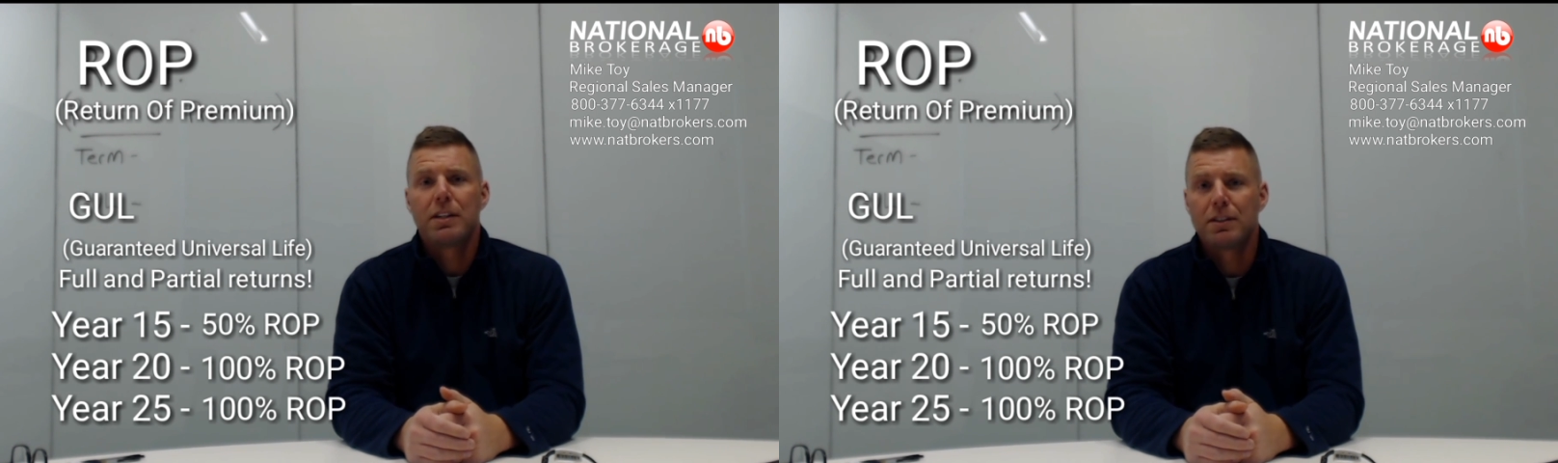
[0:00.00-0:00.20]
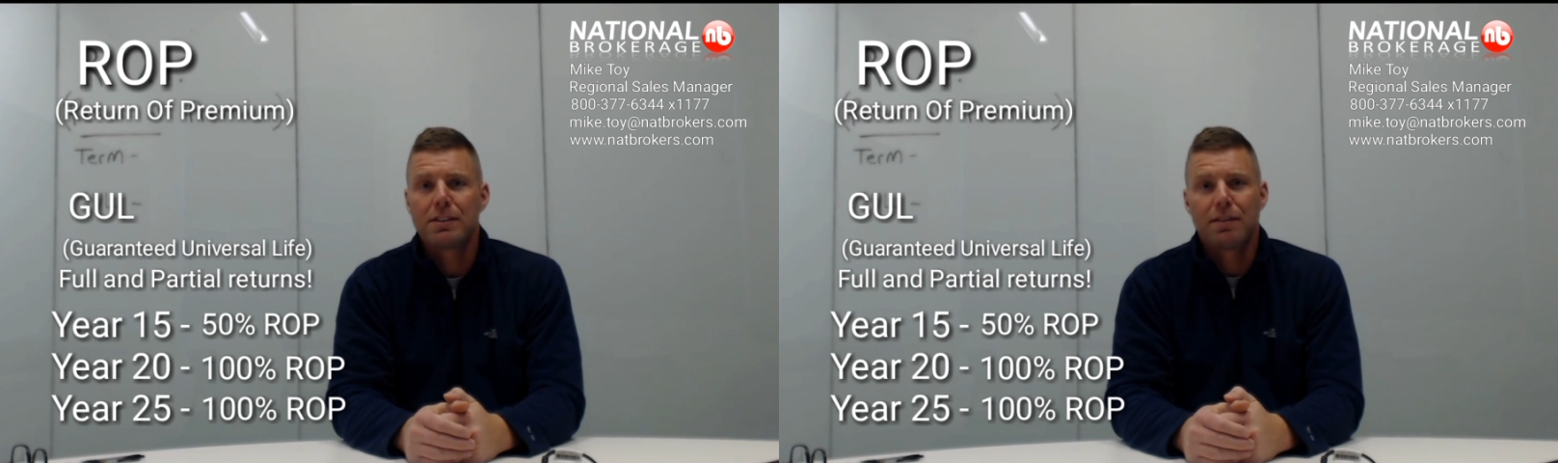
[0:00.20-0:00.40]

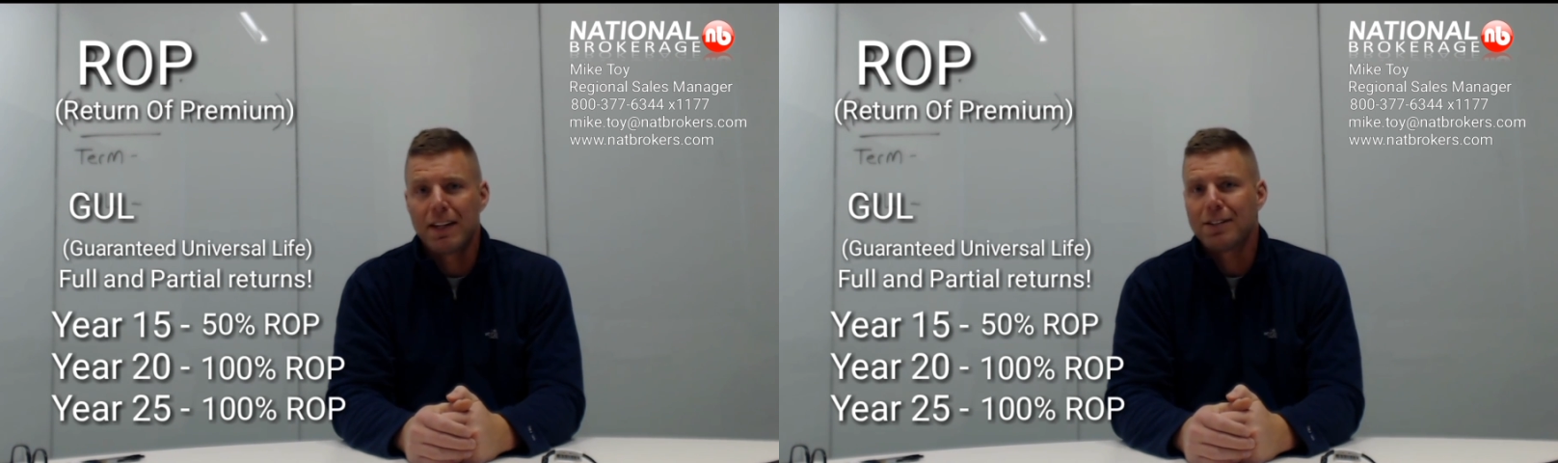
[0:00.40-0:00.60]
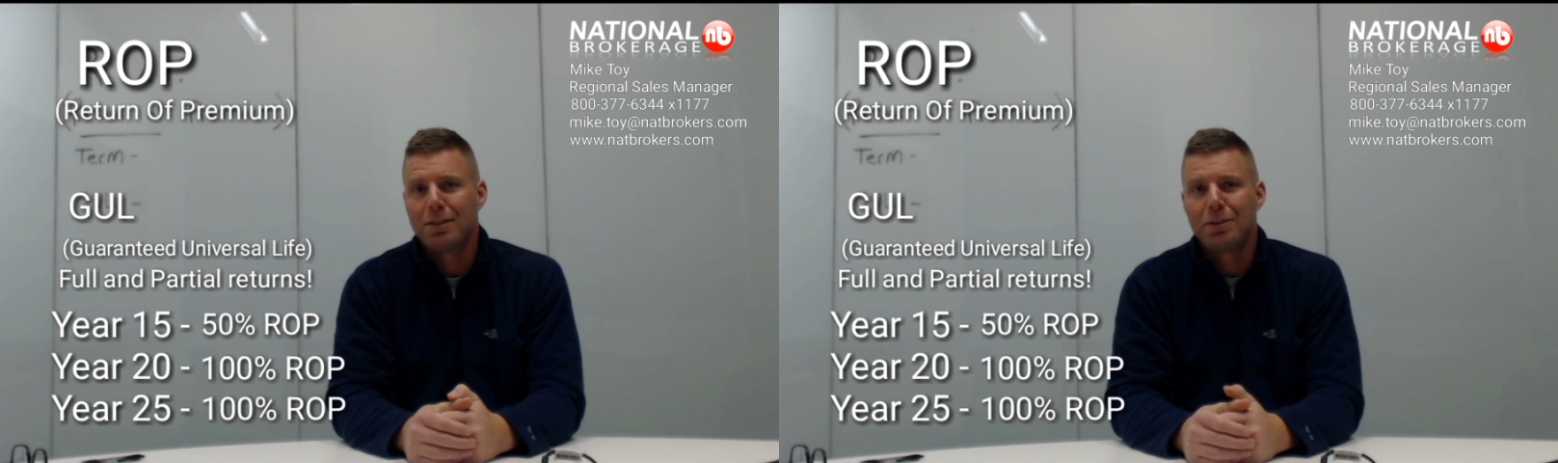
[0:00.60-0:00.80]
years if
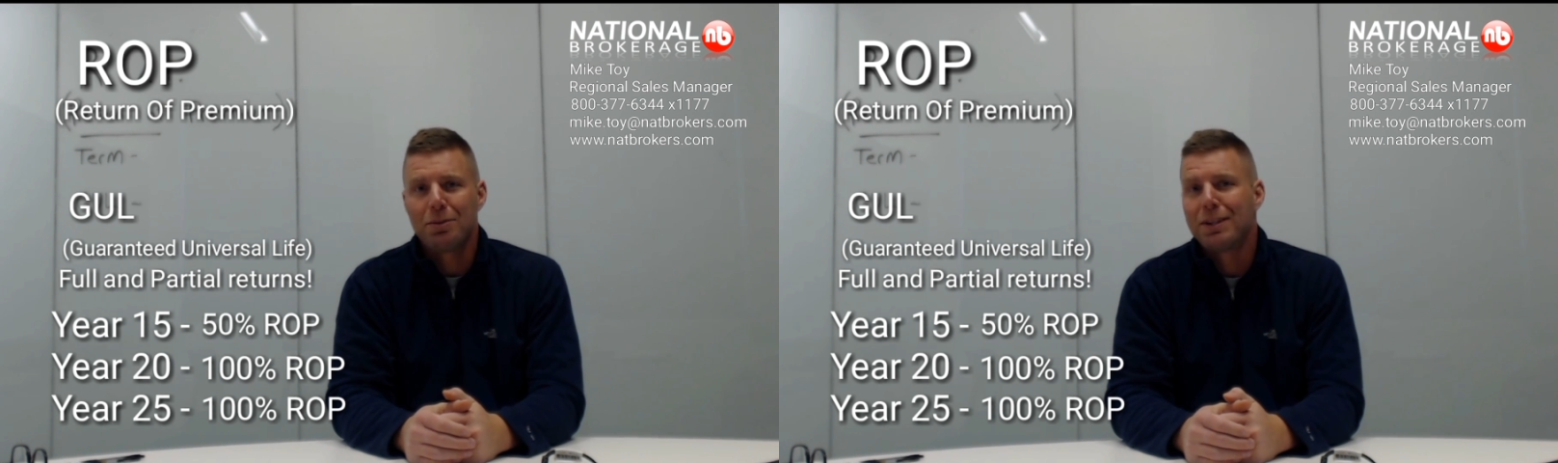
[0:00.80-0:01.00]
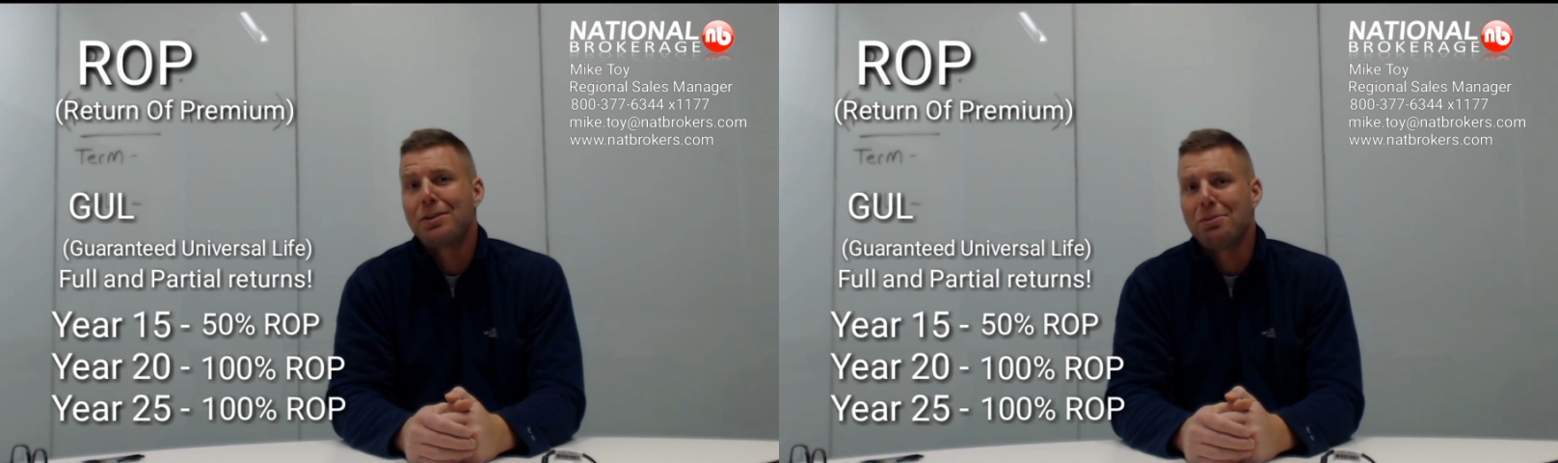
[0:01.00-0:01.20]
that's what you
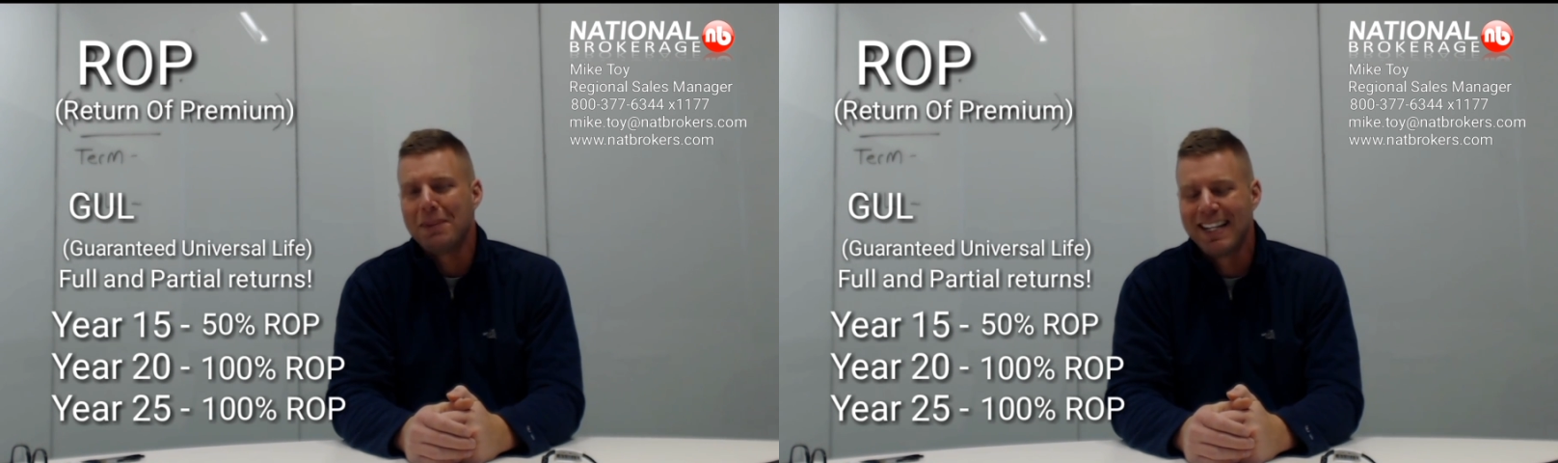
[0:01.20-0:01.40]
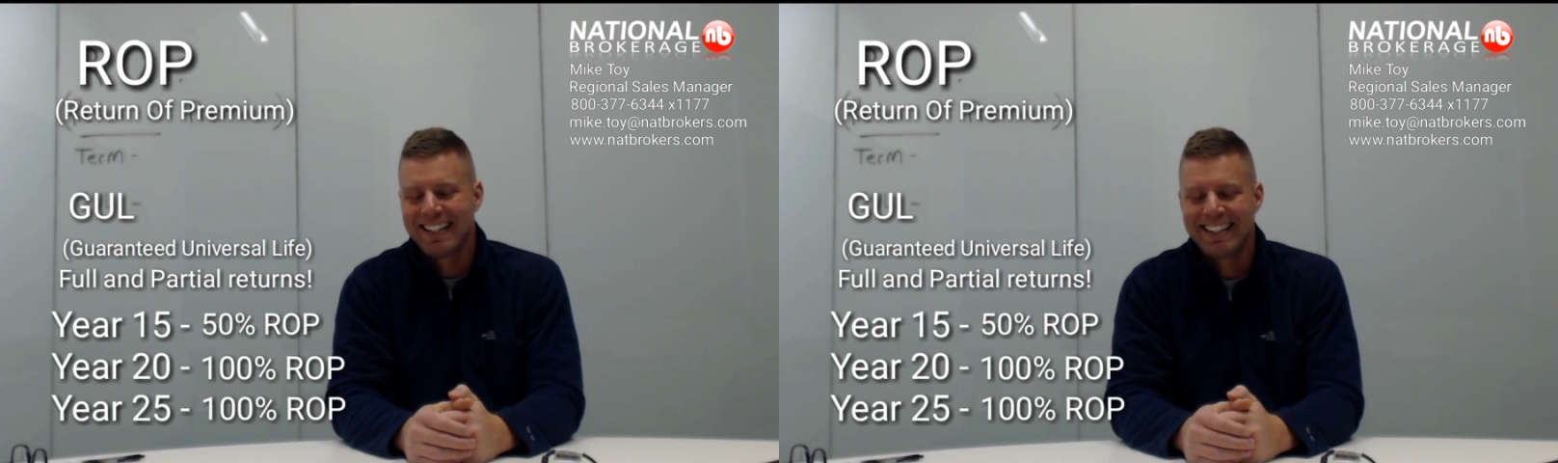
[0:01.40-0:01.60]
want to
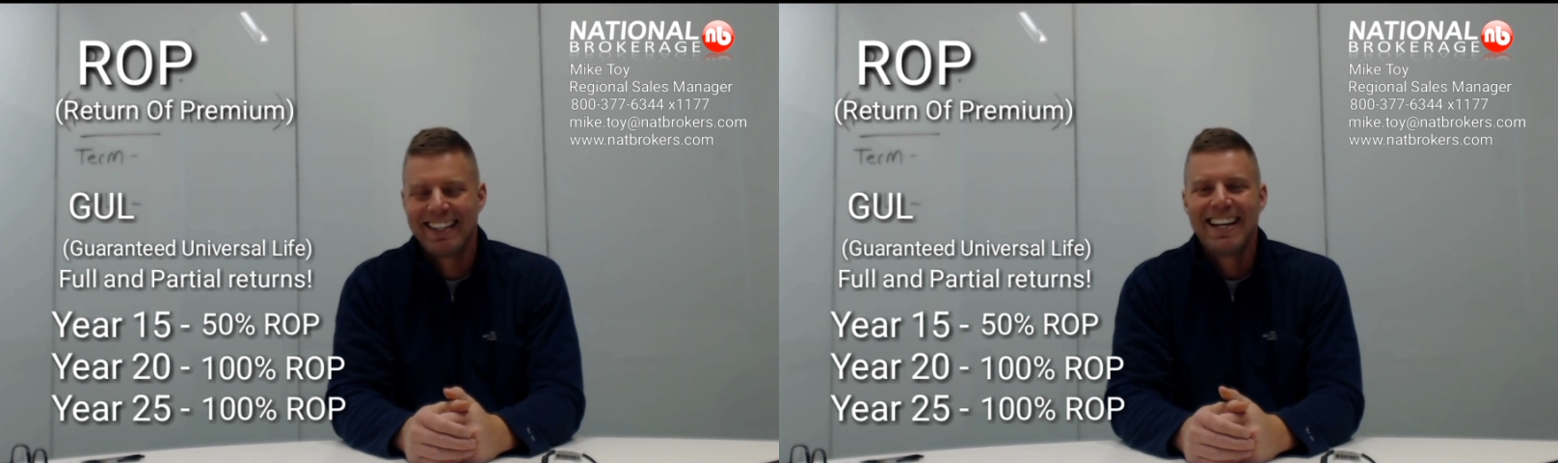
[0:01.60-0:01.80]
do.